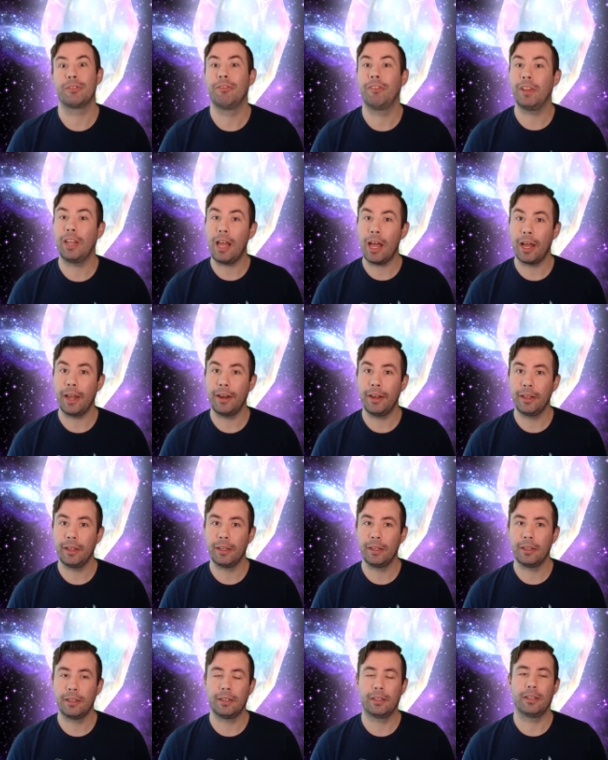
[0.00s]
Flood
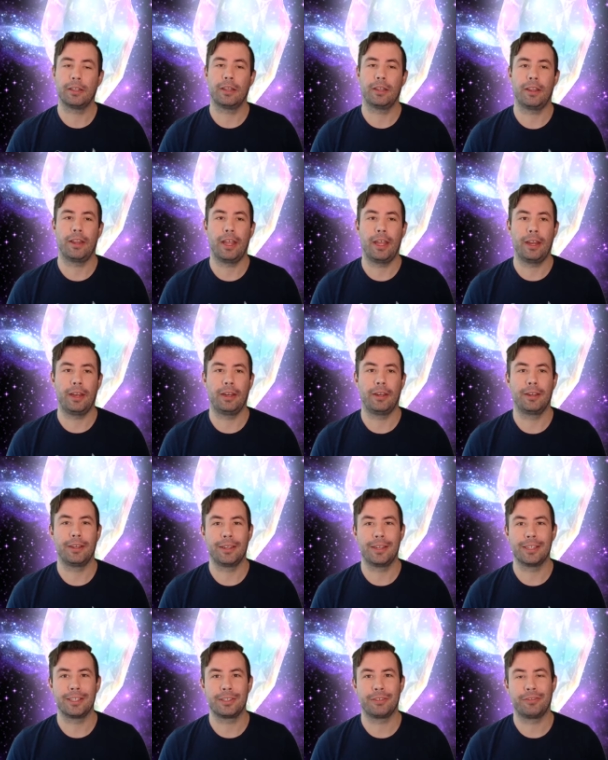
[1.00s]
then
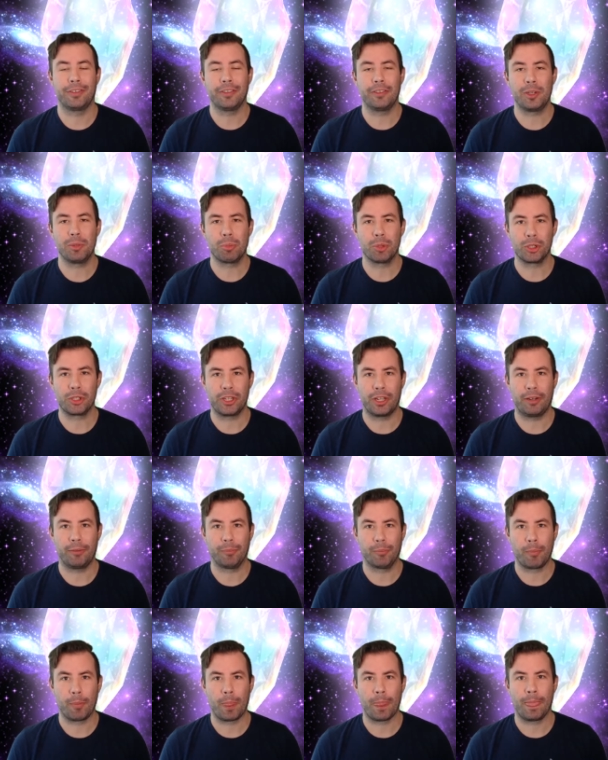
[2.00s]
does a 50%
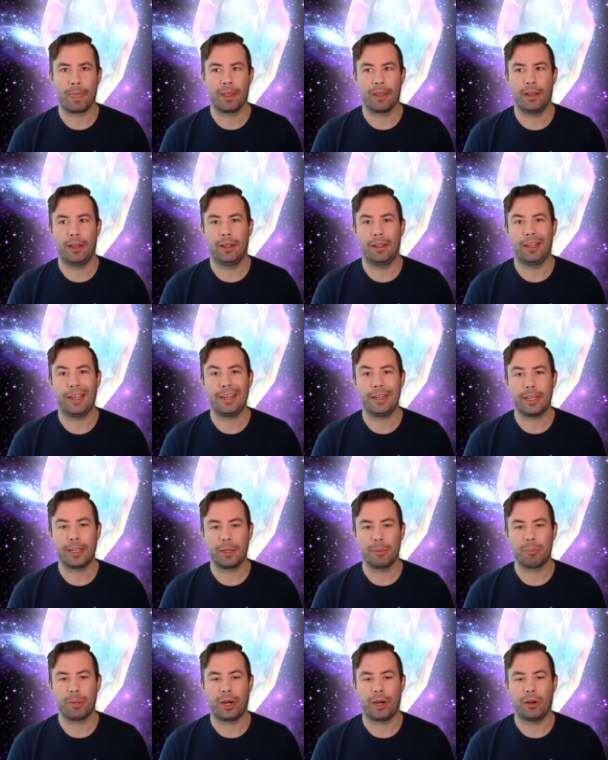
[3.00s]
lightning in
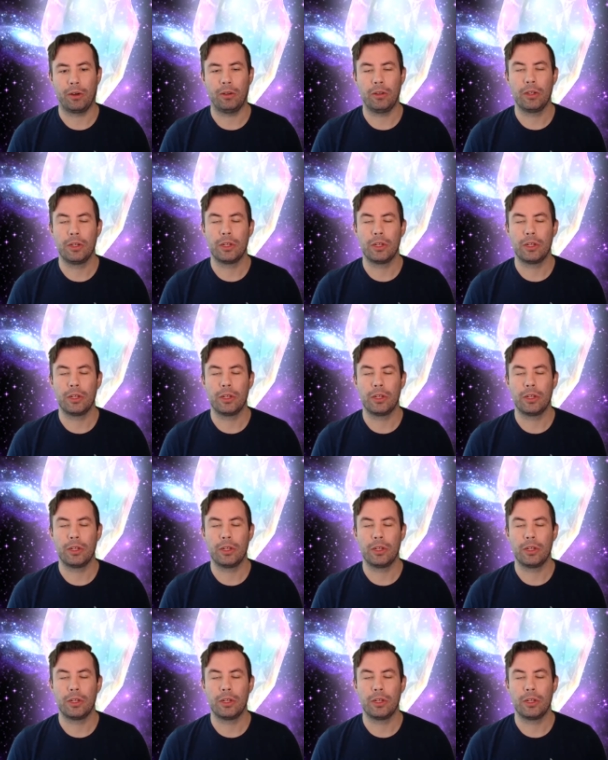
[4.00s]
peril.